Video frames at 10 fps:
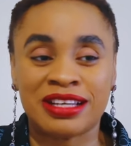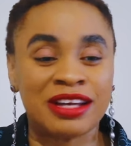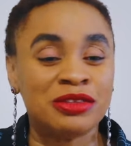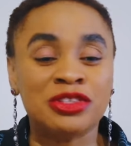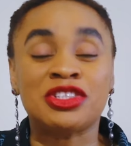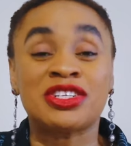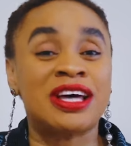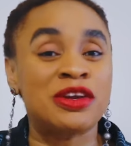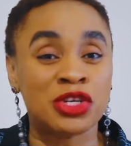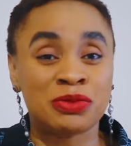I don't know, it just
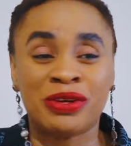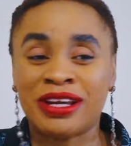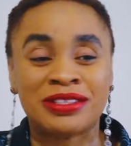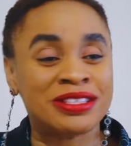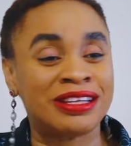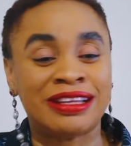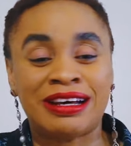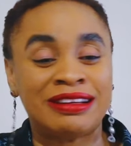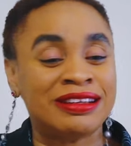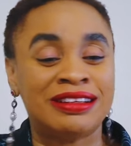annoys me when I just hear
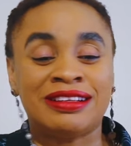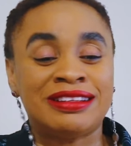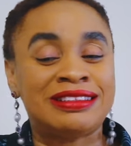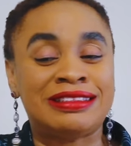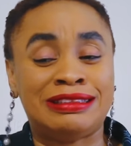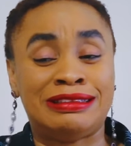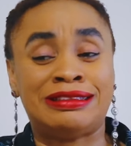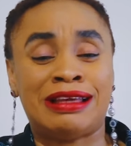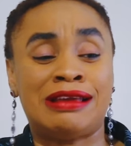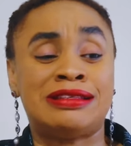that sis,
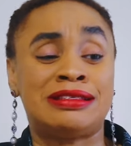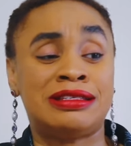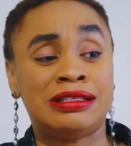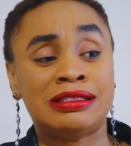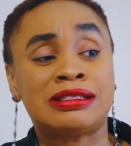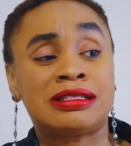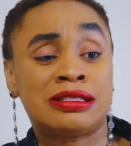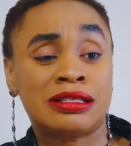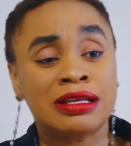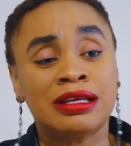hey sis,